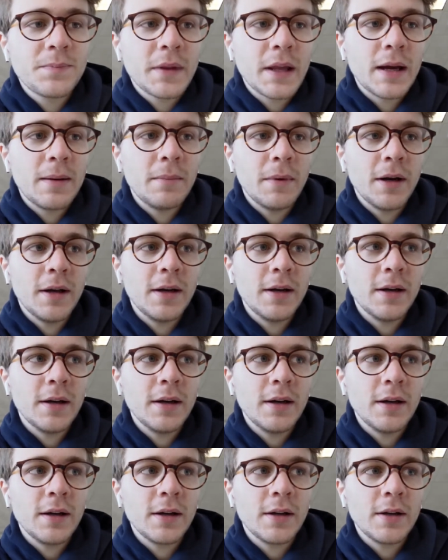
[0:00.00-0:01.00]
I'm
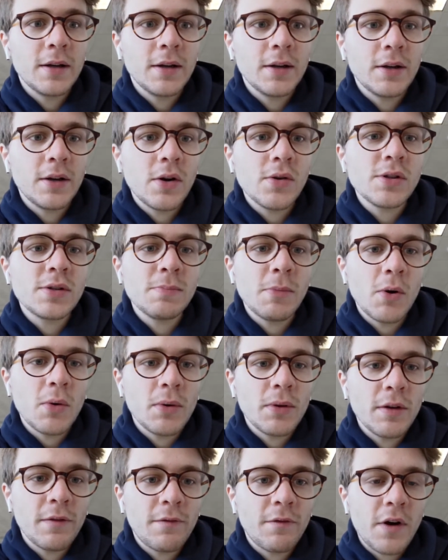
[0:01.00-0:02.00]
gonna go smoke
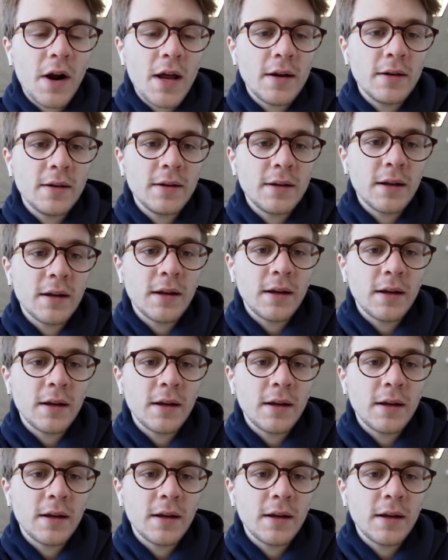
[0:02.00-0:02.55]
with a friend